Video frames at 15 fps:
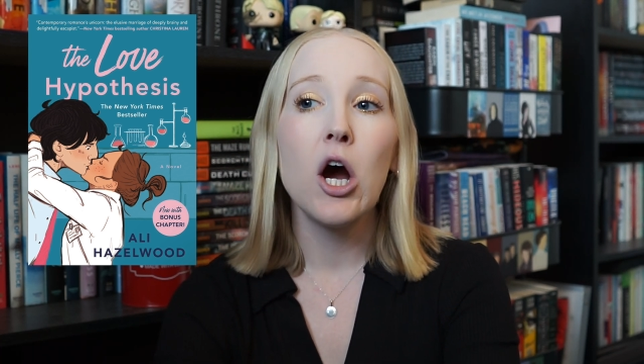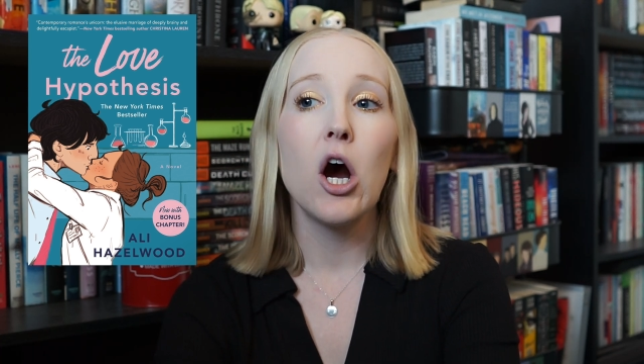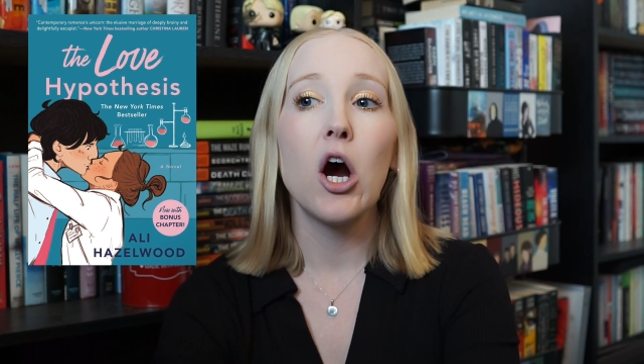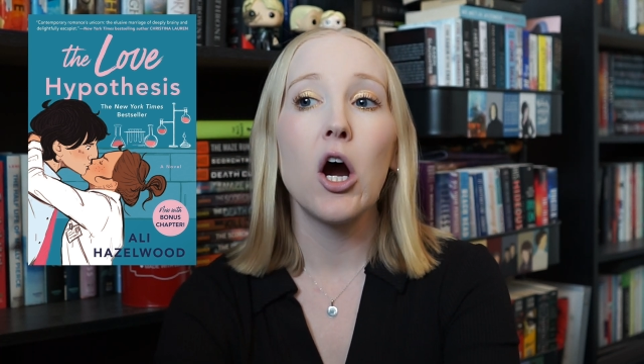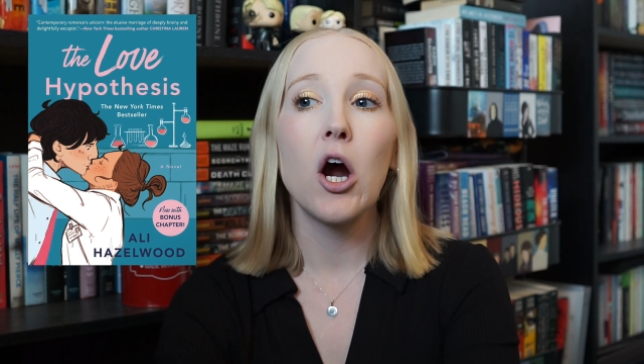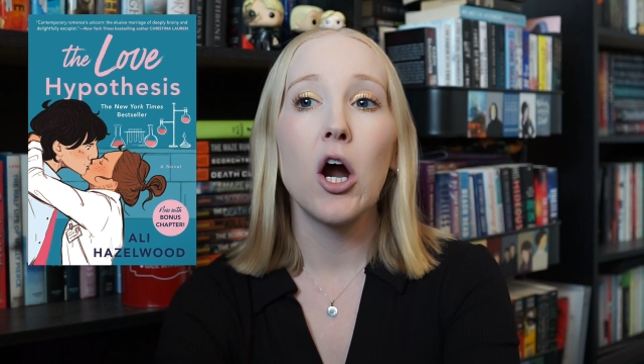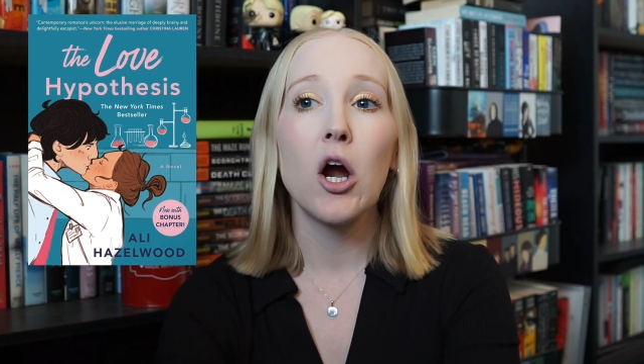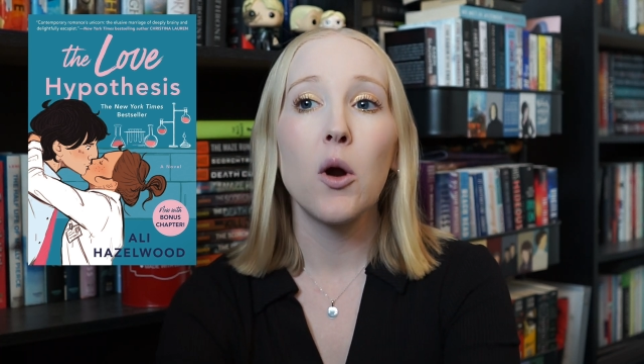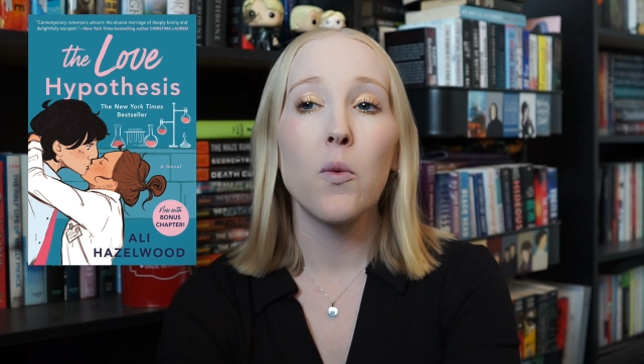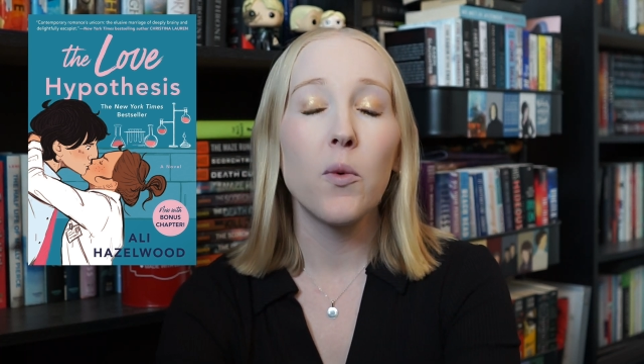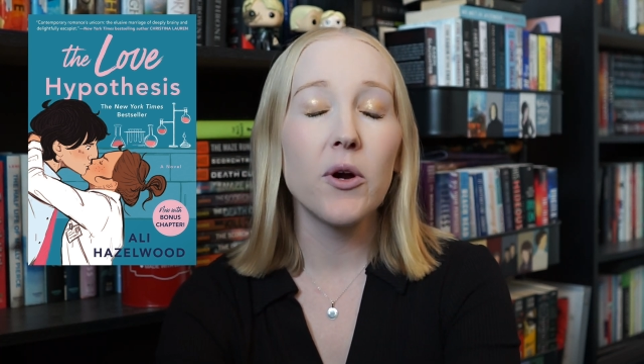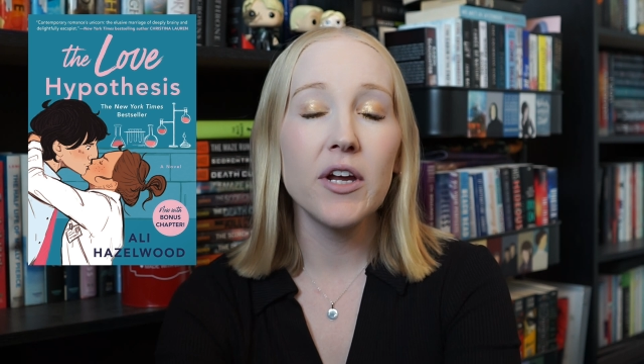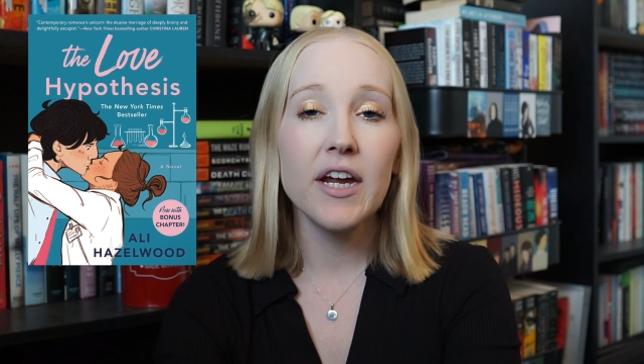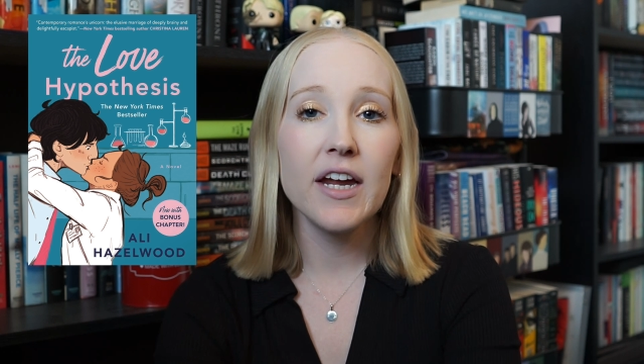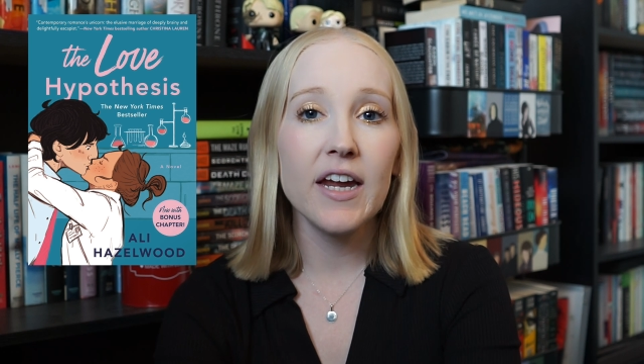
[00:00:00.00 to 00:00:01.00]
are
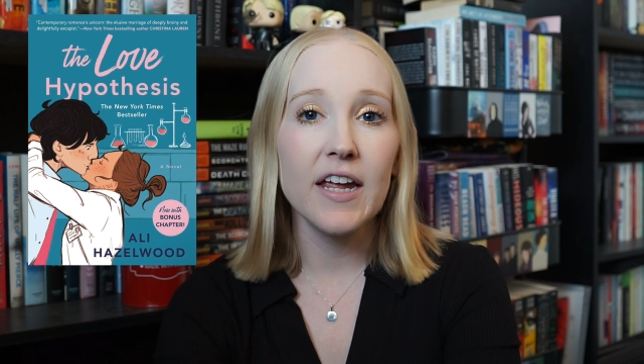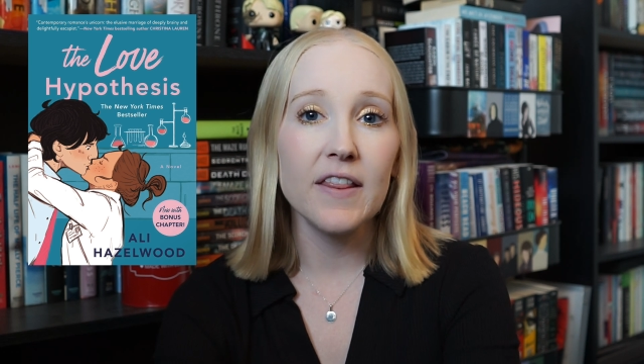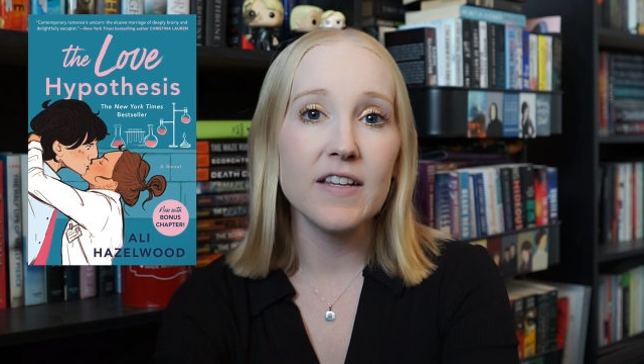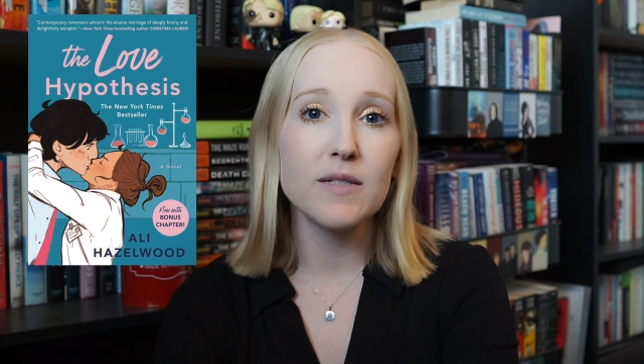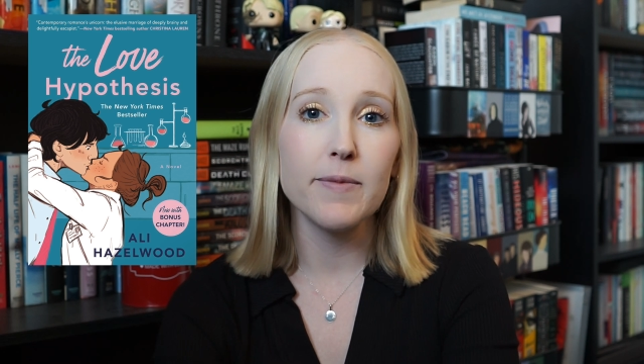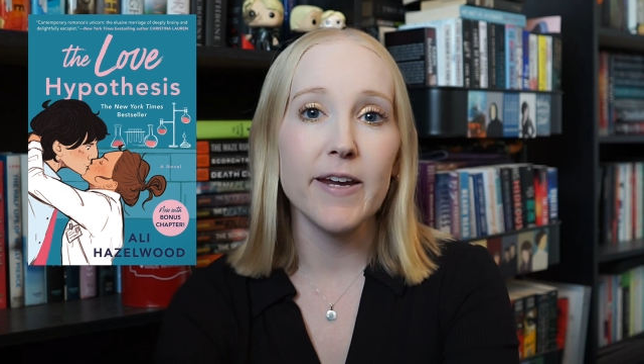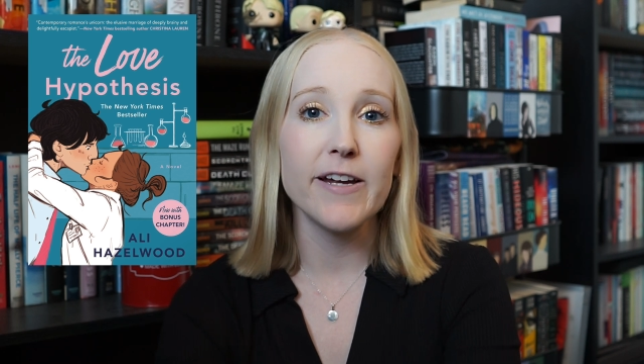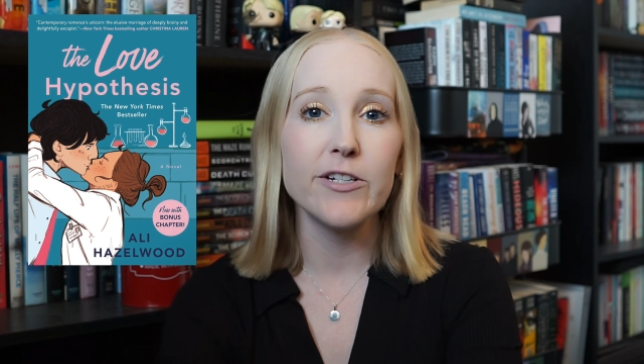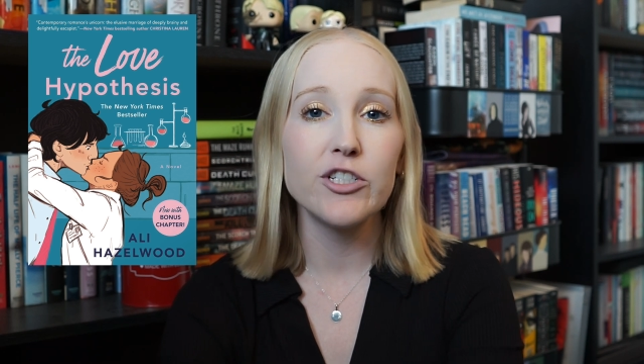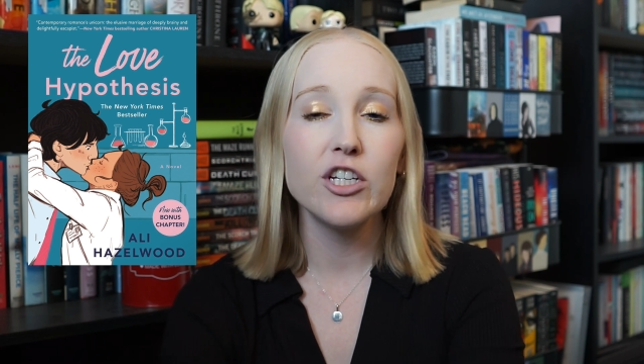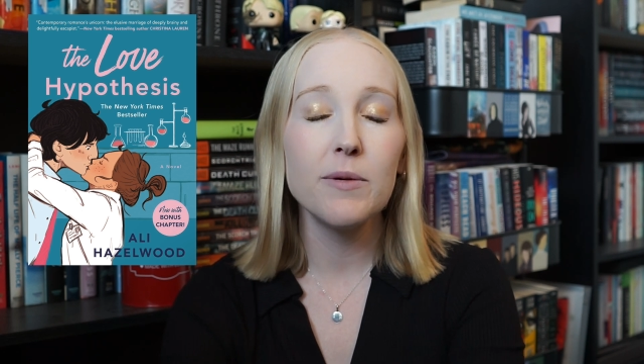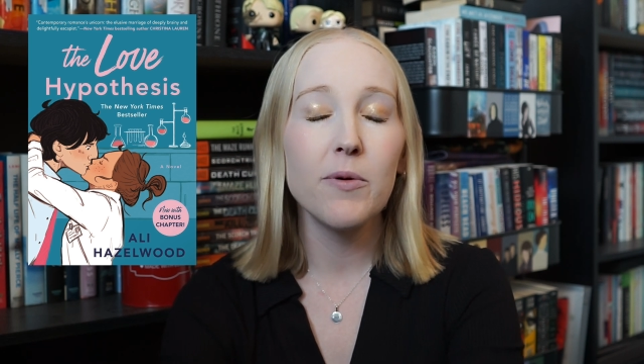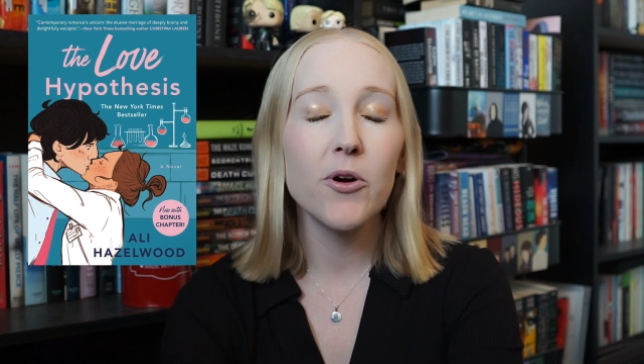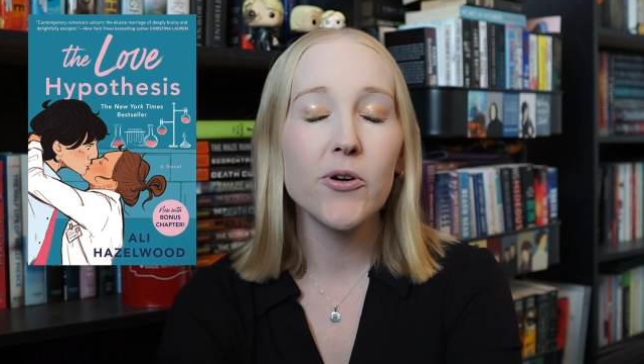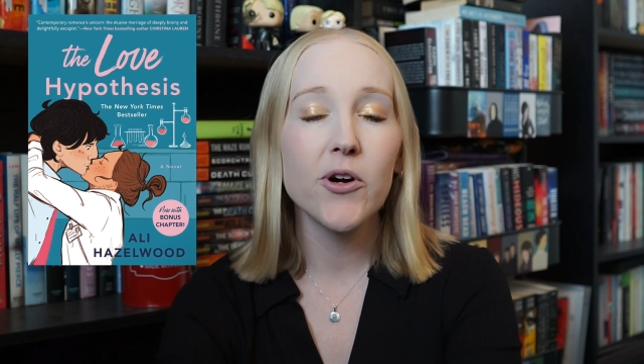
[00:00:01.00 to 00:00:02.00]
working in this
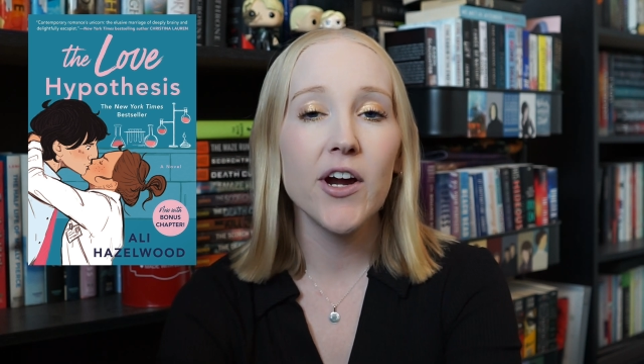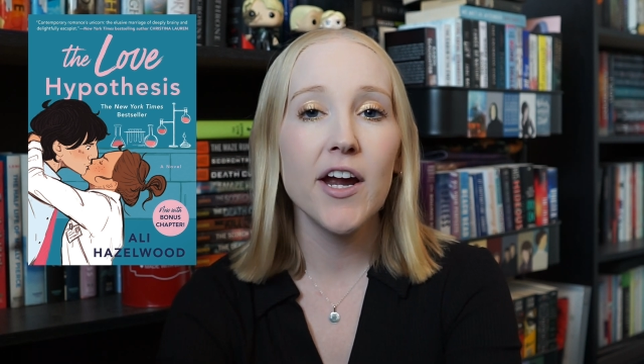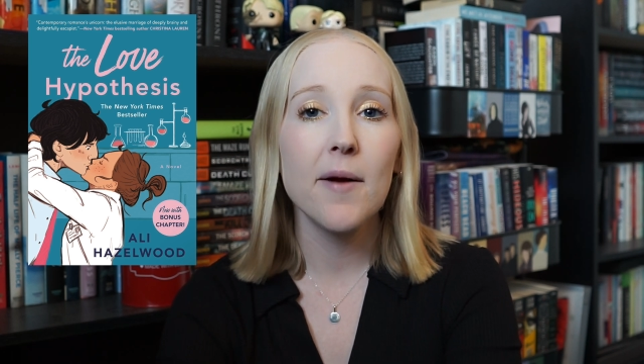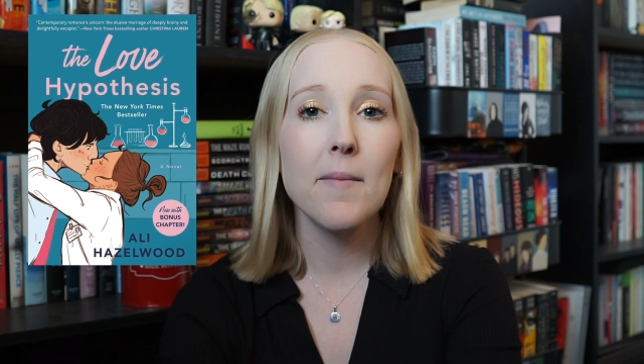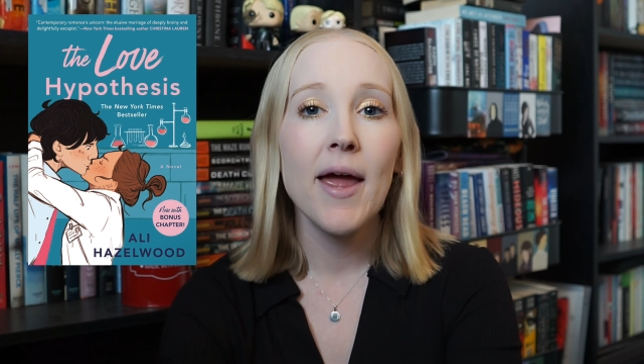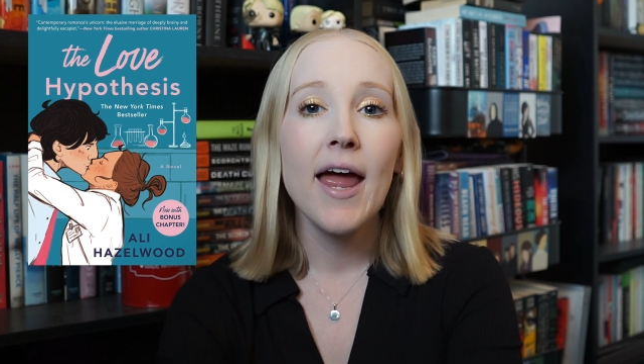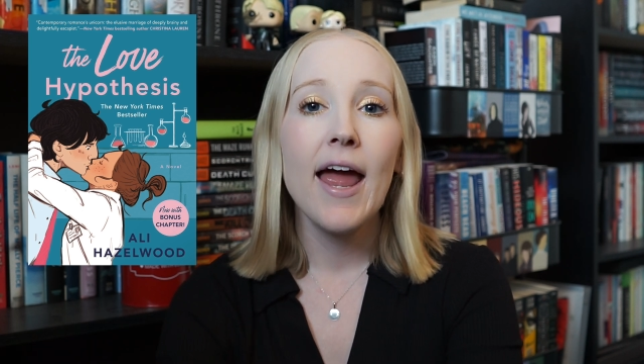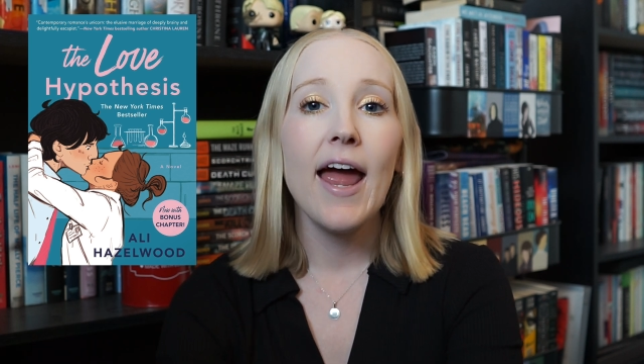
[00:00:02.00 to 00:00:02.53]
PhD program,